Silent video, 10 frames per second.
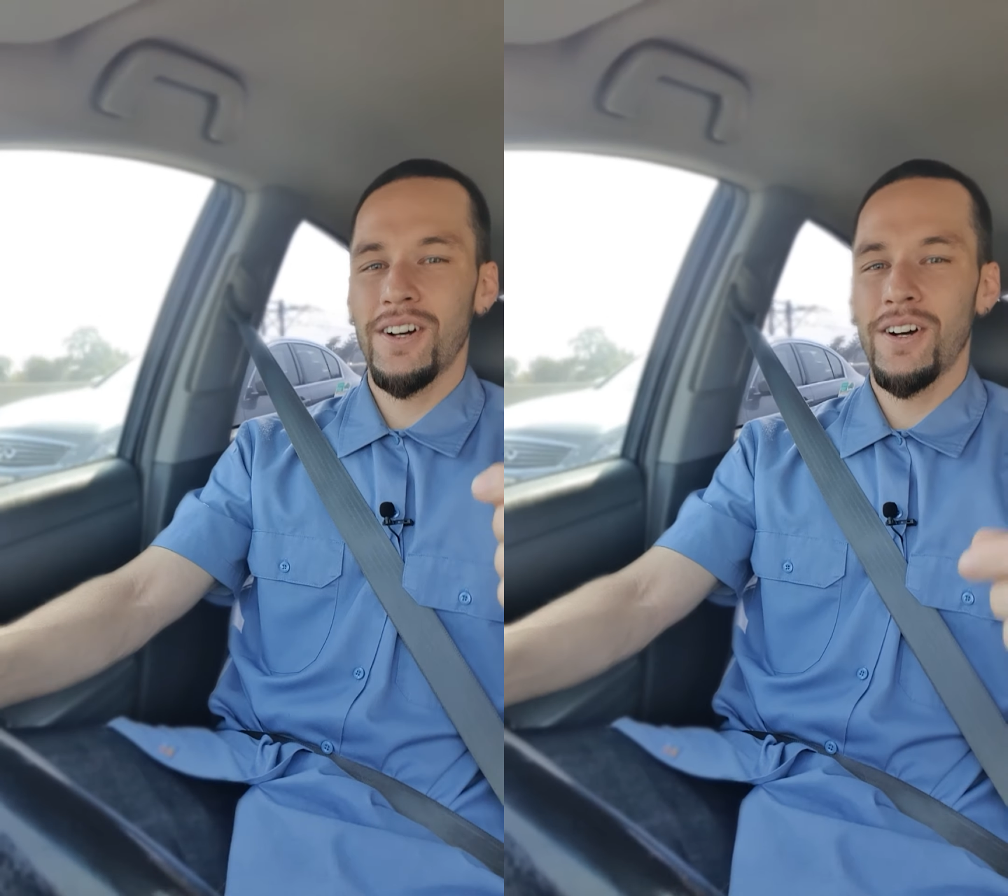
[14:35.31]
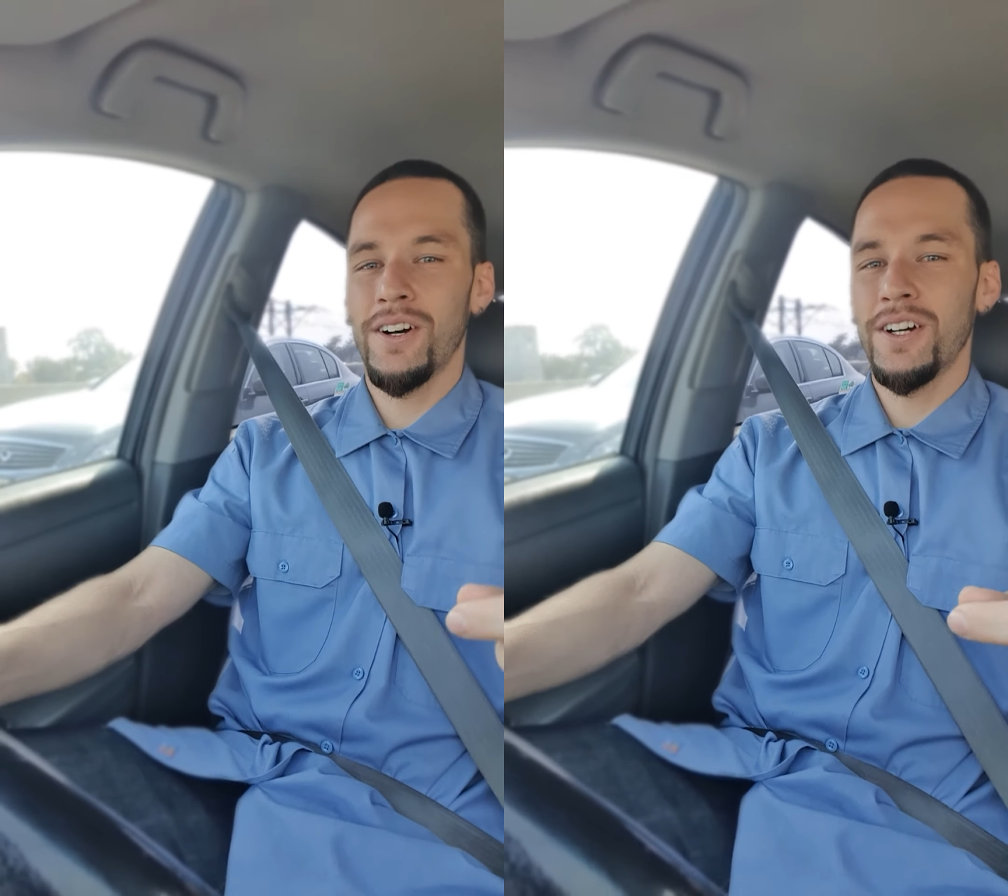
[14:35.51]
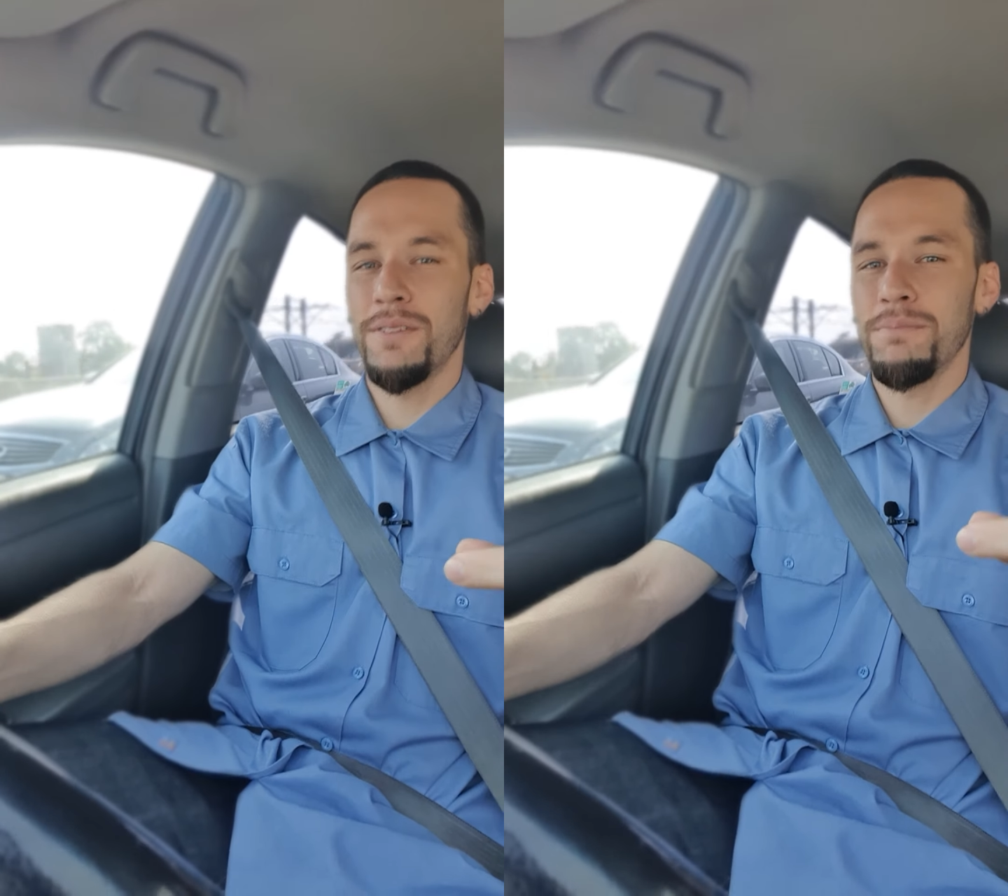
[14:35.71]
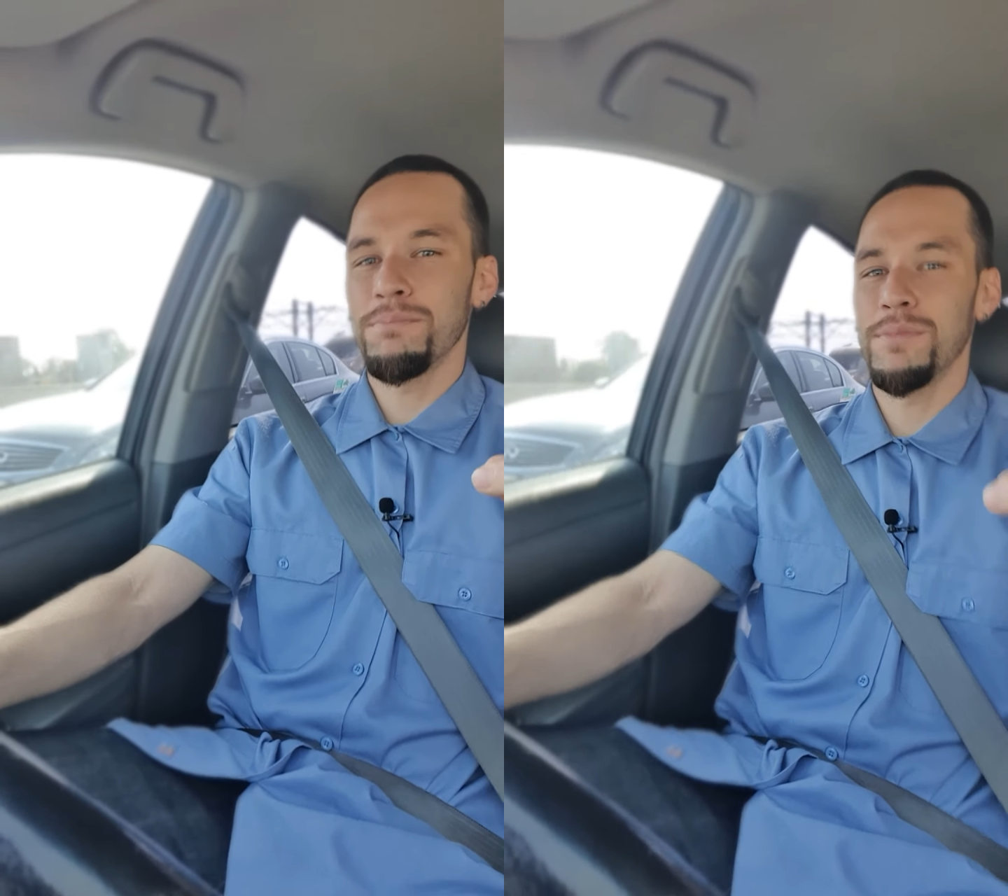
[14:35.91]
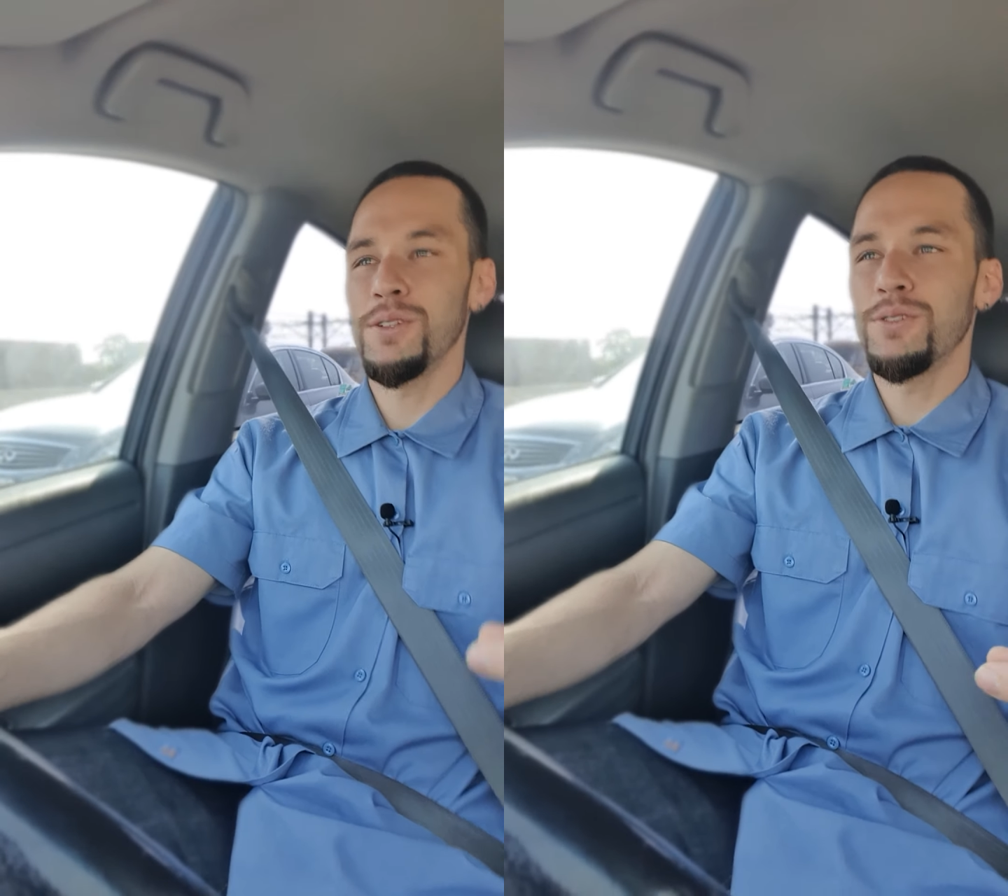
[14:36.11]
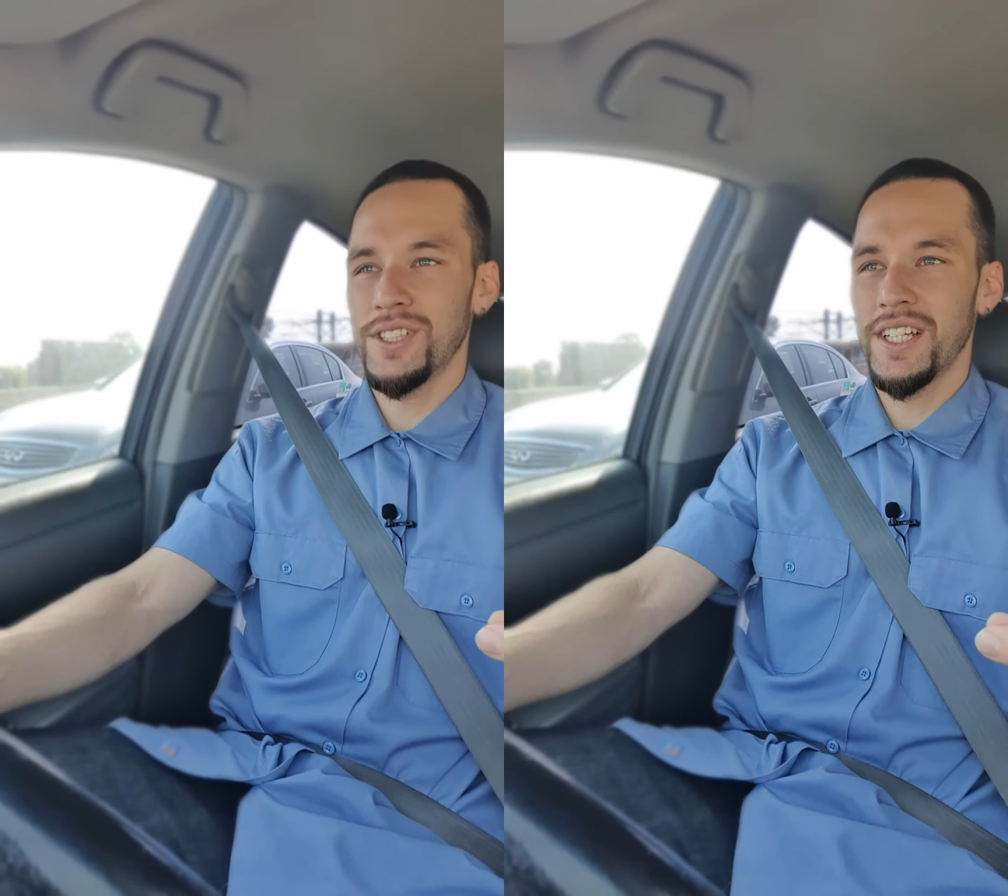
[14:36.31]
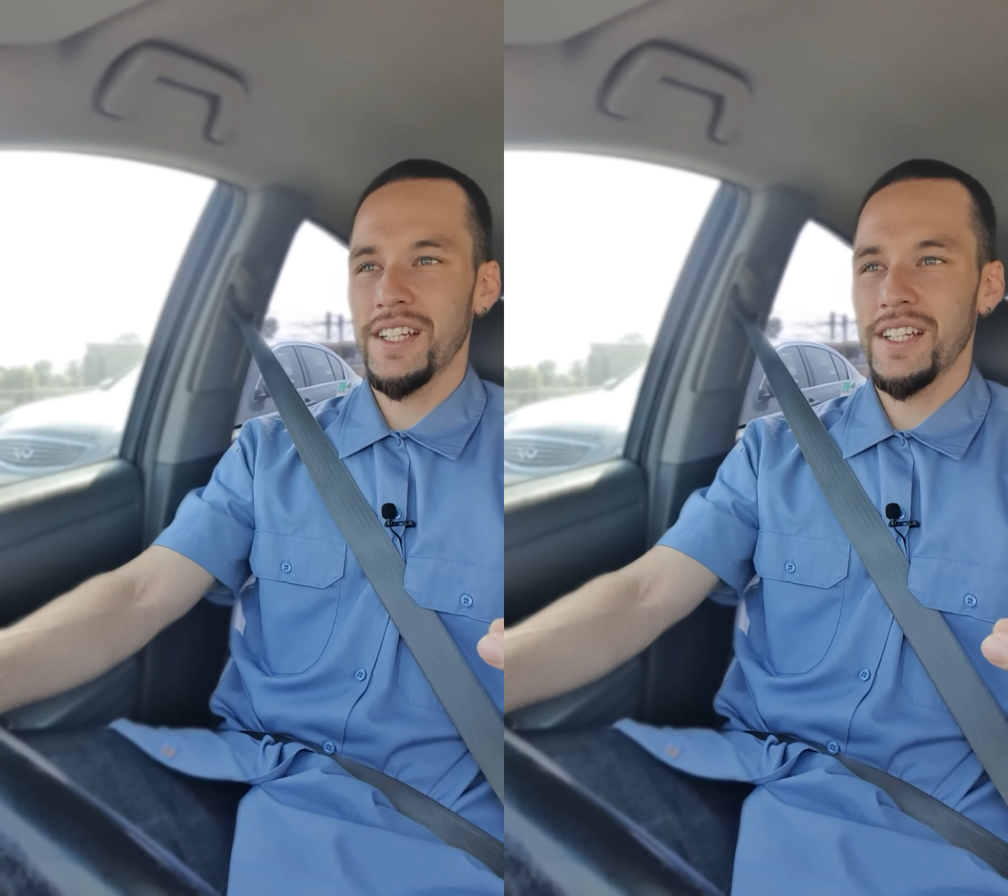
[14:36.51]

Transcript: on music.